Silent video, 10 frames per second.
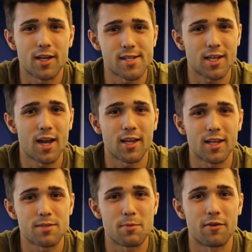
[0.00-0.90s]
because it kind of
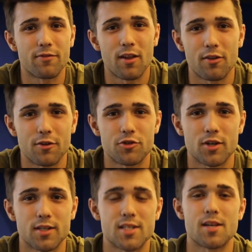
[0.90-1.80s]
gives me a fun little
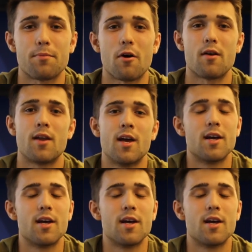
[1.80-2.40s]
drink to sip on.